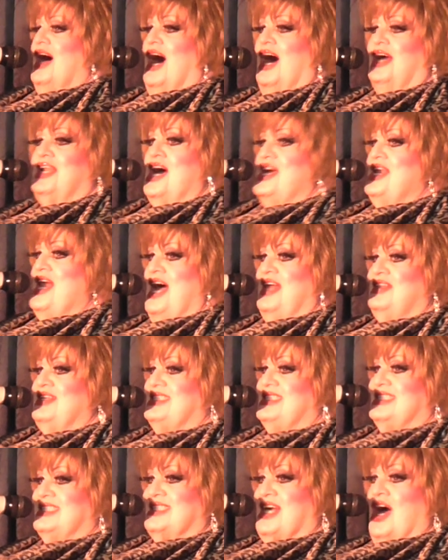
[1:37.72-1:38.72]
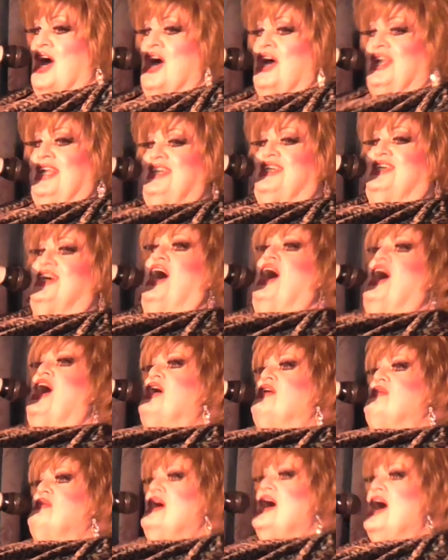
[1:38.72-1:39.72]
I don't know how this is going to
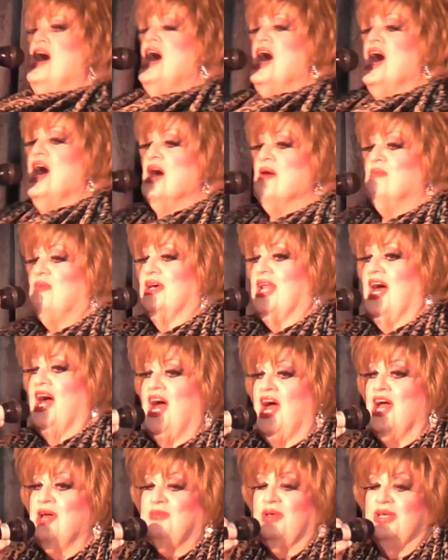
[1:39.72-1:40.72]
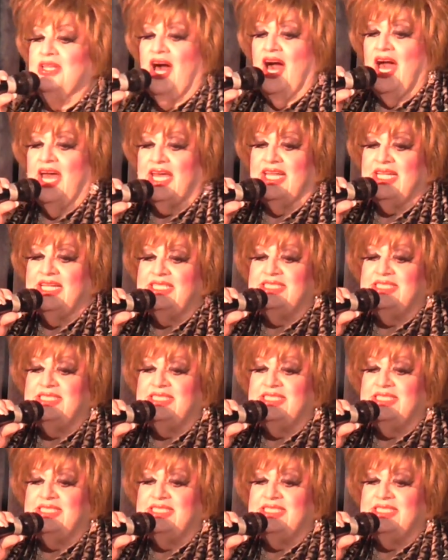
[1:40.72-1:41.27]
go, but I hope you like it.